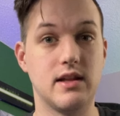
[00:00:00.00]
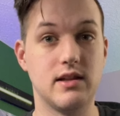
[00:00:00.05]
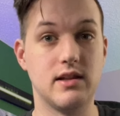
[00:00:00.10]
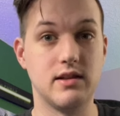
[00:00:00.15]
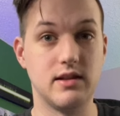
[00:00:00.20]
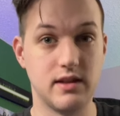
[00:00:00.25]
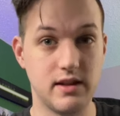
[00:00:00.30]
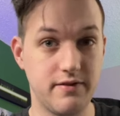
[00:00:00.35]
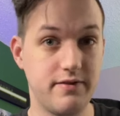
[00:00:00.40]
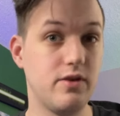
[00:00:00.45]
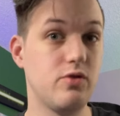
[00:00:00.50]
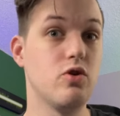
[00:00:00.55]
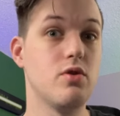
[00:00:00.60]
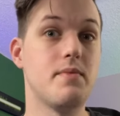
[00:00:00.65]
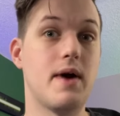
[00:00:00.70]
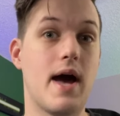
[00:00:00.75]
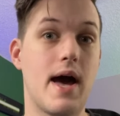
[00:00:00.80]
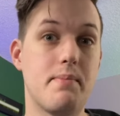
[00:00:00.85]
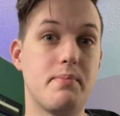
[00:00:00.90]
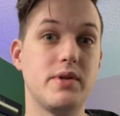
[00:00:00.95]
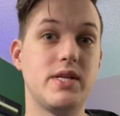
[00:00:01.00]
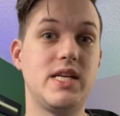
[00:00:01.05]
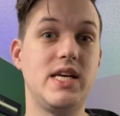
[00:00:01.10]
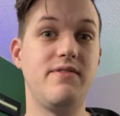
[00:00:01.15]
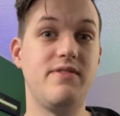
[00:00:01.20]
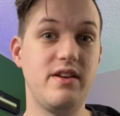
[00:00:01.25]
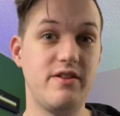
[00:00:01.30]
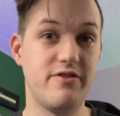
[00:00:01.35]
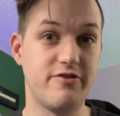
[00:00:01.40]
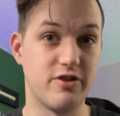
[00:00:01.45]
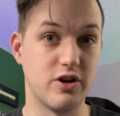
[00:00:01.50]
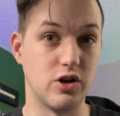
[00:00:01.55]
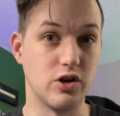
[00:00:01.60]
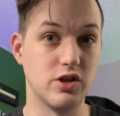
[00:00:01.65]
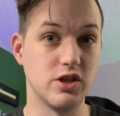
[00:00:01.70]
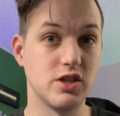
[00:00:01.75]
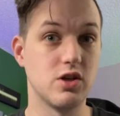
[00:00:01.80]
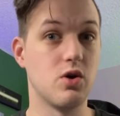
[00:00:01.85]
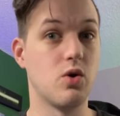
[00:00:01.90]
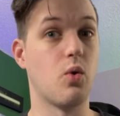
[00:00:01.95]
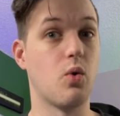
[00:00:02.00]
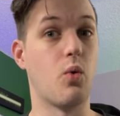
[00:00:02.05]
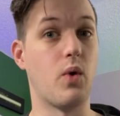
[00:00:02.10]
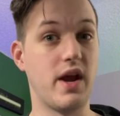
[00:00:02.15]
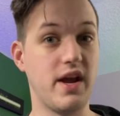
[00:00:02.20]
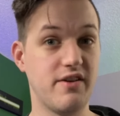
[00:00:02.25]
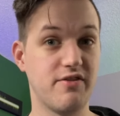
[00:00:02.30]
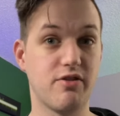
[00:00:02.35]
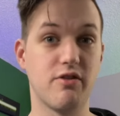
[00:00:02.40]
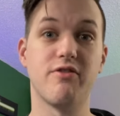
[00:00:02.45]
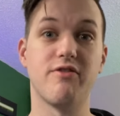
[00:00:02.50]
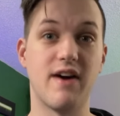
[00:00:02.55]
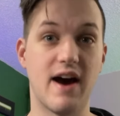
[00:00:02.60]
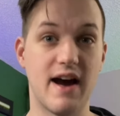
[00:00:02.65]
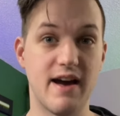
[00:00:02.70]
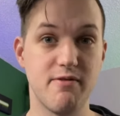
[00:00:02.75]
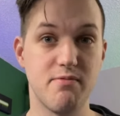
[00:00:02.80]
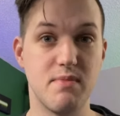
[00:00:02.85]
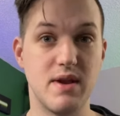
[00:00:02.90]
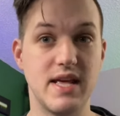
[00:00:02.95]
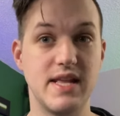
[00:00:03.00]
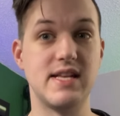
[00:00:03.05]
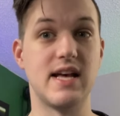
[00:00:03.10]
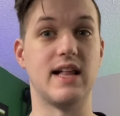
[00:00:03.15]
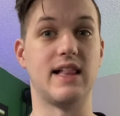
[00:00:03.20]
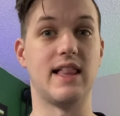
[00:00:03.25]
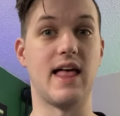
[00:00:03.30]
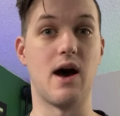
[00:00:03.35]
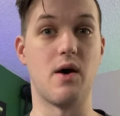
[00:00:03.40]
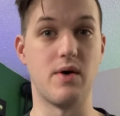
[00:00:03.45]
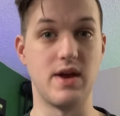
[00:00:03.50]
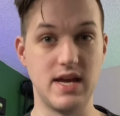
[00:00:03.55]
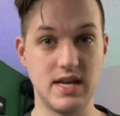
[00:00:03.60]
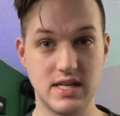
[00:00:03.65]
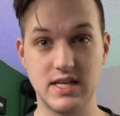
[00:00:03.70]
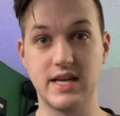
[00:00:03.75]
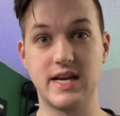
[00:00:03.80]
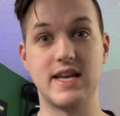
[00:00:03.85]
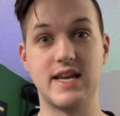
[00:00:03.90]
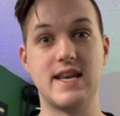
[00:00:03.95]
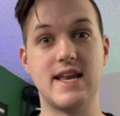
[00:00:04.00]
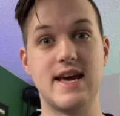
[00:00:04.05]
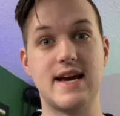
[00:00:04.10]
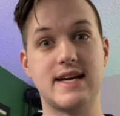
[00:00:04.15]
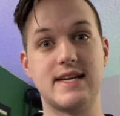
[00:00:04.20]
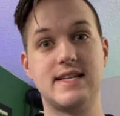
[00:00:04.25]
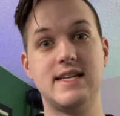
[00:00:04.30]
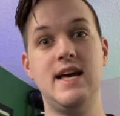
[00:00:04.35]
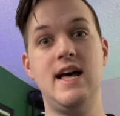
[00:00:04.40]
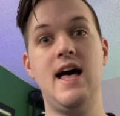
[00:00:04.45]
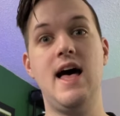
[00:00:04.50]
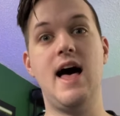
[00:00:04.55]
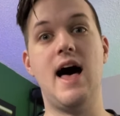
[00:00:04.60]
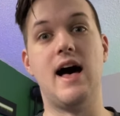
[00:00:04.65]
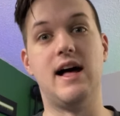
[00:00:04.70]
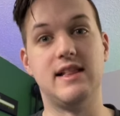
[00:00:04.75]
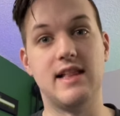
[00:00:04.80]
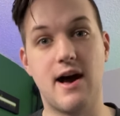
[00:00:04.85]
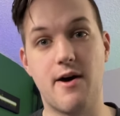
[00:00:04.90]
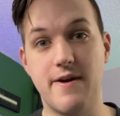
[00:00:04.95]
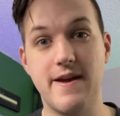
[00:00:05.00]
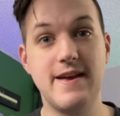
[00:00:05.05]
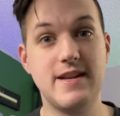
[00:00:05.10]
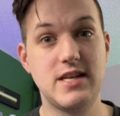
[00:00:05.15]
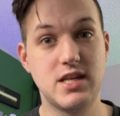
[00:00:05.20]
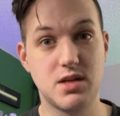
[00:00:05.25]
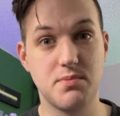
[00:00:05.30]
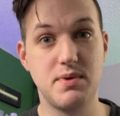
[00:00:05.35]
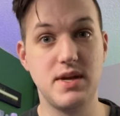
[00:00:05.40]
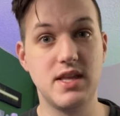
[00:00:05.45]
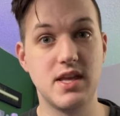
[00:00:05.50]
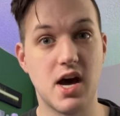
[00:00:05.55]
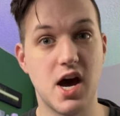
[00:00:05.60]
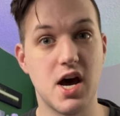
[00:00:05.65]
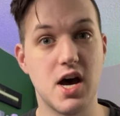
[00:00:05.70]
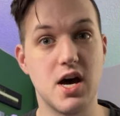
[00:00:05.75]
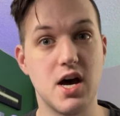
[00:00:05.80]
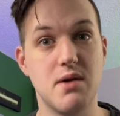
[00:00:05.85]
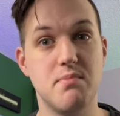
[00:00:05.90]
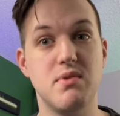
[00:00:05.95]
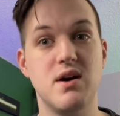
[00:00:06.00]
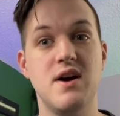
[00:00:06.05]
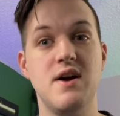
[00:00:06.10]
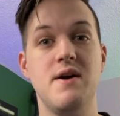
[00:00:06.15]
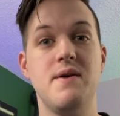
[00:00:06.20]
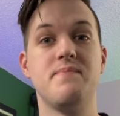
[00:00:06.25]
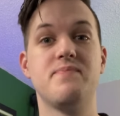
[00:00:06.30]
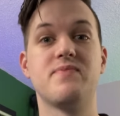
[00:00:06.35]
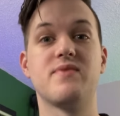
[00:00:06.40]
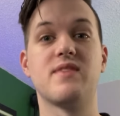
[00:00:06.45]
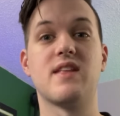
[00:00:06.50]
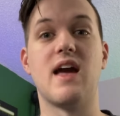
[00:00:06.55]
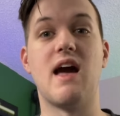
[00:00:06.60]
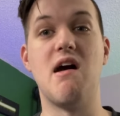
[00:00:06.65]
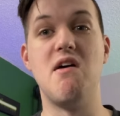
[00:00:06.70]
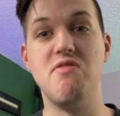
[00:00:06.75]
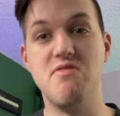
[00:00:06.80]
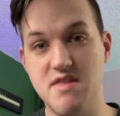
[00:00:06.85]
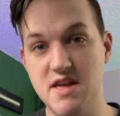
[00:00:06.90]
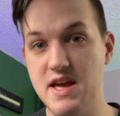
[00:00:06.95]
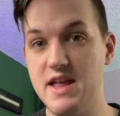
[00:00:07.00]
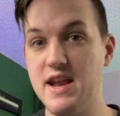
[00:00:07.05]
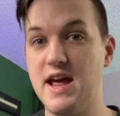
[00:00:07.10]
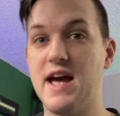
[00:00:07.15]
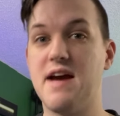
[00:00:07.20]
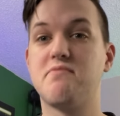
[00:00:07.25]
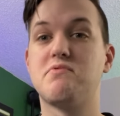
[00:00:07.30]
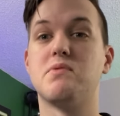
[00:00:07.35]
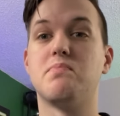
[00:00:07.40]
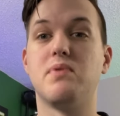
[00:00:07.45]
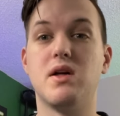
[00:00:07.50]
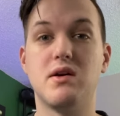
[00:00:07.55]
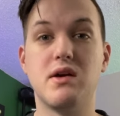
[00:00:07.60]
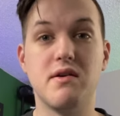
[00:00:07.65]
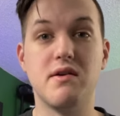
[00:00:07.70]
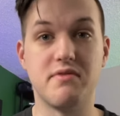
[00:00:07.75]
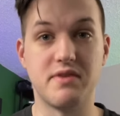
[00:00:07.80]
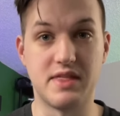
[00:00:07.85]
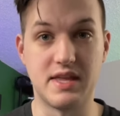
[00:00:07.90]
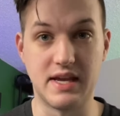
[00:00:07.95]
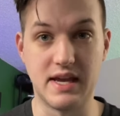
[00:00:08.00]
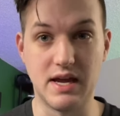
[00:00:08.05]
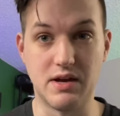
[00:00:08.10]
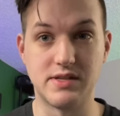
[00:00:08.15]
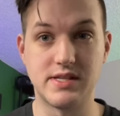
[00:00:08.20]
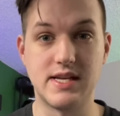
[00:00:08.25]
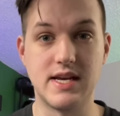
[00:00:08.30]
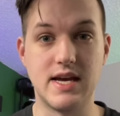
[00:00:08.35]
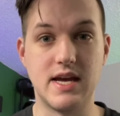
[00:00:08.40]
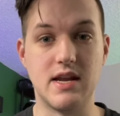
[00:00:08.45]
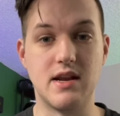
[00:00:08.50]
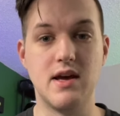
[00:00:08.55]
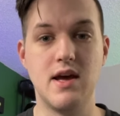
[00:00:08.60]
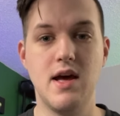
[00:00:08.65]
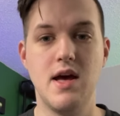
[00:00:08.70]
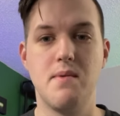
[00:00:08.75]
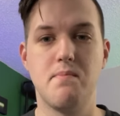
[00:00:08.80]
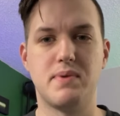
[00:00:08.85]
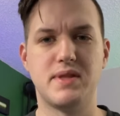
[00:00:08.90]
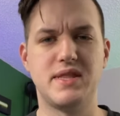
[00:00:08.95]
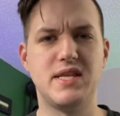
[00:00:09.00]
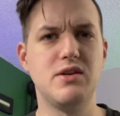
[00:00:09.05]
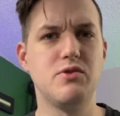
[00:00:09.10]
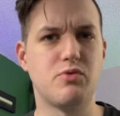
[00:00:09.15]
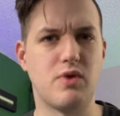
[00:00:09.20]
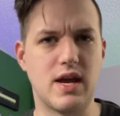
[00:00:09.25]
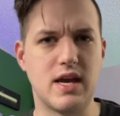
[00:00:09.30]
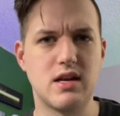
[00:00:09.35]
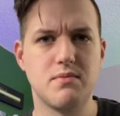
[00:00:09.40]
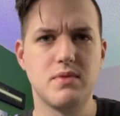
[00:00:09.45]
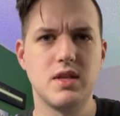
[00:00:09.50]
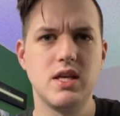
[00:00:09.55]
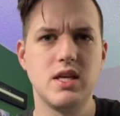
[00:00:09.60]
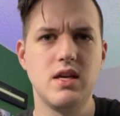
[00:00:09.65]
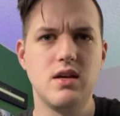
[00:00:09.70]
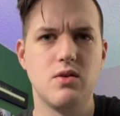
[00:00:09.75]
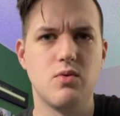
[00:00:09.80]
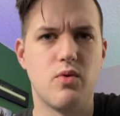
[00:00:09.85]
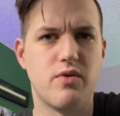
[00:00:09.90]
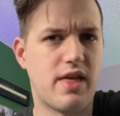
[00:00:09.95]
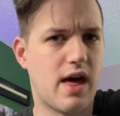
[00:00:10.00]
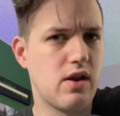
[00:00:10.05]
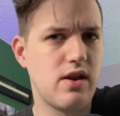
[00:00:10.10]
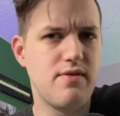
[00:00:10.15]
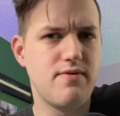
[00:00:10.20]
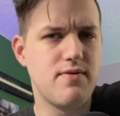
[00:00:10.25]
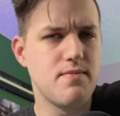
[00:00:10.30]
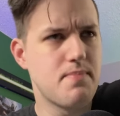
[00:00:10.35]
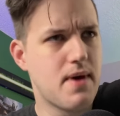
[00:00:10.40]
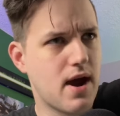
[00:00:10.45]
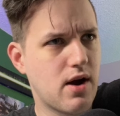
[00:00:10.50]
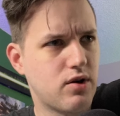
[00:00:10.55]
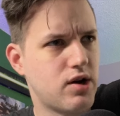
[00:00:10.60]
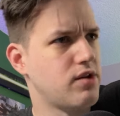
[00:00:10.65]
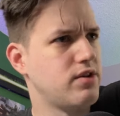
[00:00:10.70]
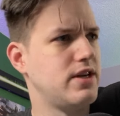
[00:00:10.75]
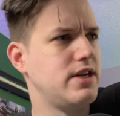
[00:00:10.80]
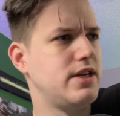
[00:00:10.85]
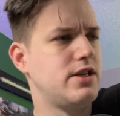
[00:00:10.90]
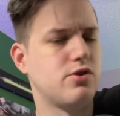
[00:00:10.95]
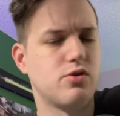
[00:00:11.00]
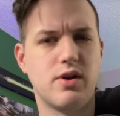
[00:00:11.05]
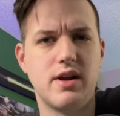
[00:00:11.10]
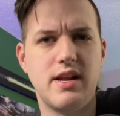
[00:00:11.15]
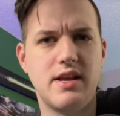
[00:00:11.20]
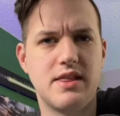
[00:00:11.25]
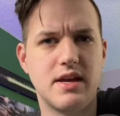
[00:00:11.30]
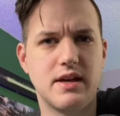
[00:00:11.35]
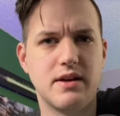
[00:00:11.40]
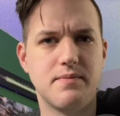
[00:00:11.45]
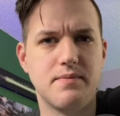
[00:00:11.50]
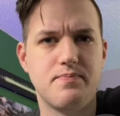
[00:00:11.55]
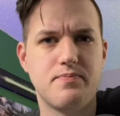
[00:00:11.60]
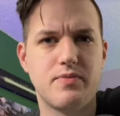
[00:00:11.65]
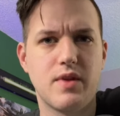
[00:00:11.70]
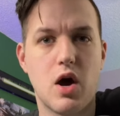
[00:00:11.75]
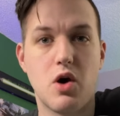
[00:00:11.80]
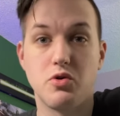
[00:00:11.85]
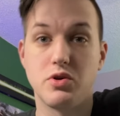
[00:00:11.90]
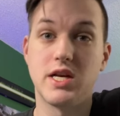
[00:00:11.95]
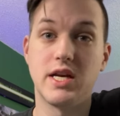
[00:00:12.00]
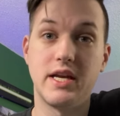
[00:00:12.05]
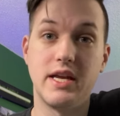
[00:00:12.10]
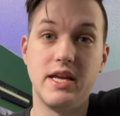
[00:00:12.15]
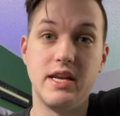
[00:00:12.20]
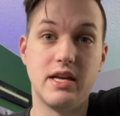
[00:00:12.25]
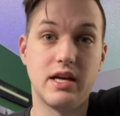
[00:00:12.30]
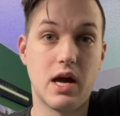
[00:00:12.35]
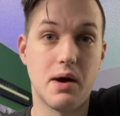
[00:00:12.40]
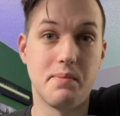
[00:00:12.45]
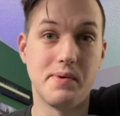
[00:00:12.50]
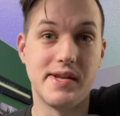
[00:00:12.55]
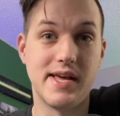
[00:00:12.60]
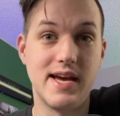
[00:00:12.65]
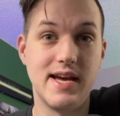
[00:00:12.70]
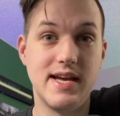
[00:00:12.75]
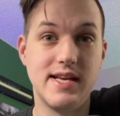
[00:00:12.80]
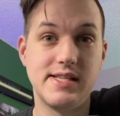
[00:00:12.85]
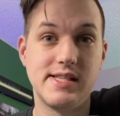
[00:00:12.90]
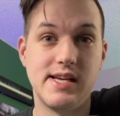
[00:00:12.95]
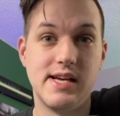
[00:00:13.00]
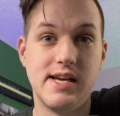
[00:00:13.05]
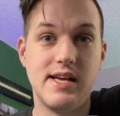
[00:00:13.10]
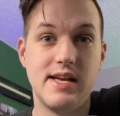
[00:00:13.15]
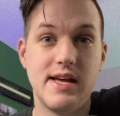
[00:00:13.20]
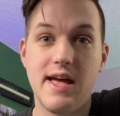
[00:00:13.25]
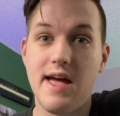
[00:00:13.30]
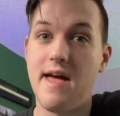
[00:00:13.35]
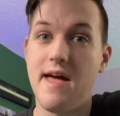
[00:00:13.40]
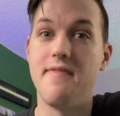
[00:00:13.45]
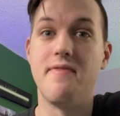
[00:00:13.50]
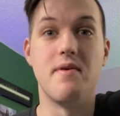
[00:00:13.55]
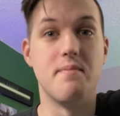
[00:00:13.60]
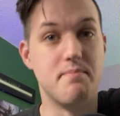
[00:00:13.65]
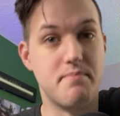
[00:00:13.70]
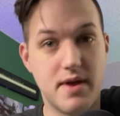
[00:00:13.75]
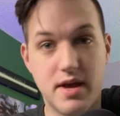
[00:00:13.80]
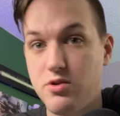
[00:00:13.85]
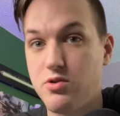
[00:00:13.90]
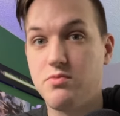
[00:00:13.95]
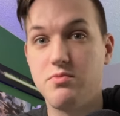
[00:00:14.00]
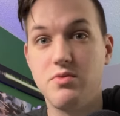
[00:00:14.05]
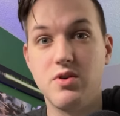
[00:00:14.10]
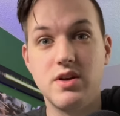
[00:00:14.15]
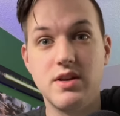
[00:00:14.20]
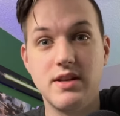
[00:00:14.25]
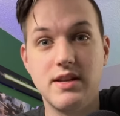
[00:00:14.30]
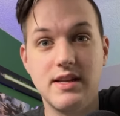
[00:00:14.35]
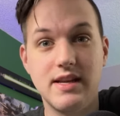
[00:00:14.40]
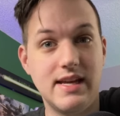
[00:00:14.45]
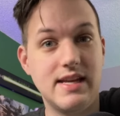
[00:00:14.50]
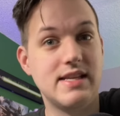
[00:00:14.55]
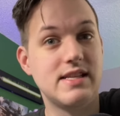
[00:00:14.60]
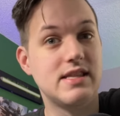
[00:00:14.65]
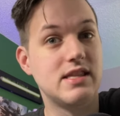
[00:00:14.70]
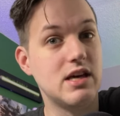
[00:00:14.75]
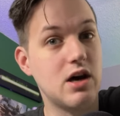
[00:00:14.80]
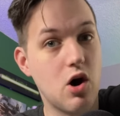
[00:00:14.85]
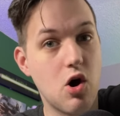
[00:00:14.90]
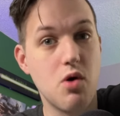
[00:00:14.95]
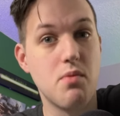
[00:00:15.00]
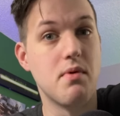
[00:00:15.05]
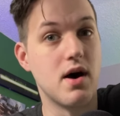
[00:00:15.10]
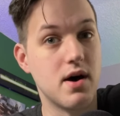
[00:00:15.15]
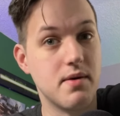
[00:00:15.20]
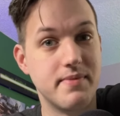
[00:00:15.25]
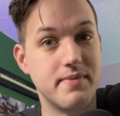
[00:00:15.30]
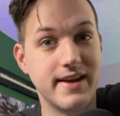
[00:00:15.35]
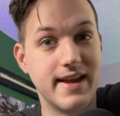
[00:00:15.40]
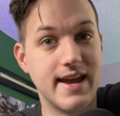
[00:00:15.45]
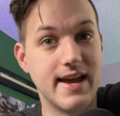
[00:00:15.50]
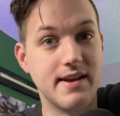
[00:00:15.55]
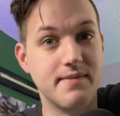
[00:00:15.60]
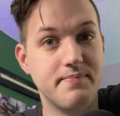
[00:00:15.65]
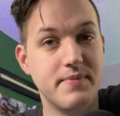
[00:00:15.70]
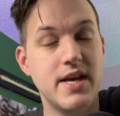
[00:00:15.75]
living room Apple TV first, wait for 5 minutes, allow it to connect, allow it to be the hub, and then I have to plug everything else in. But then randomly, without even power outages or anything, I'll check in a couple days, and the bedroom one is the home hub again.